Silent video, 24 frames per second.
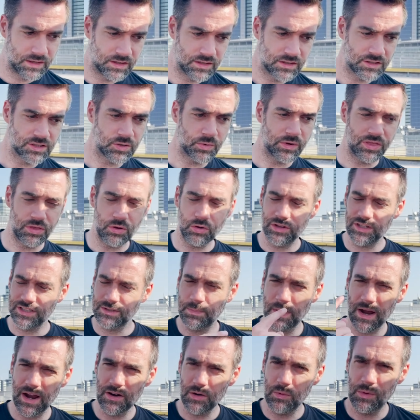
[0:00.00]
So we thought the
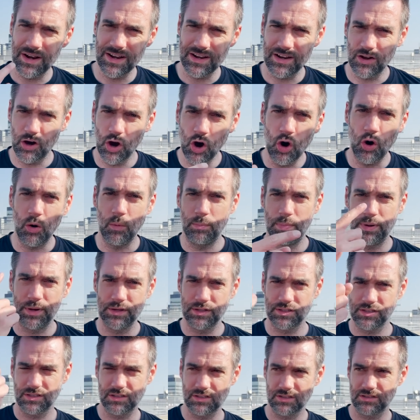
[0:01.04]
spiral went up,
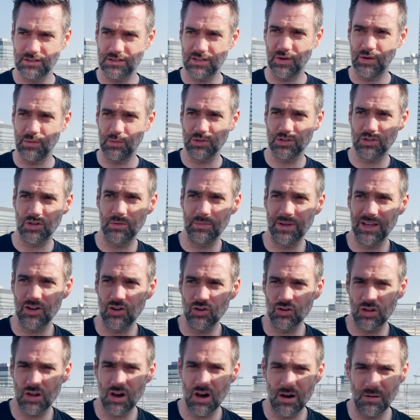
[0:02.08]
so it was going to be a
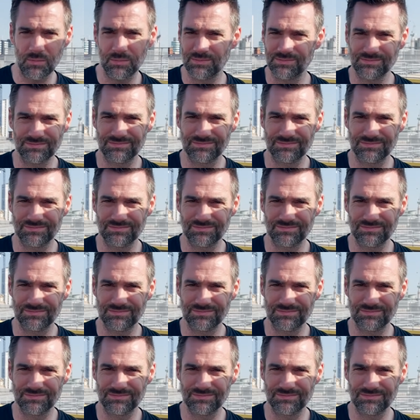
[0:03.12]
good comp.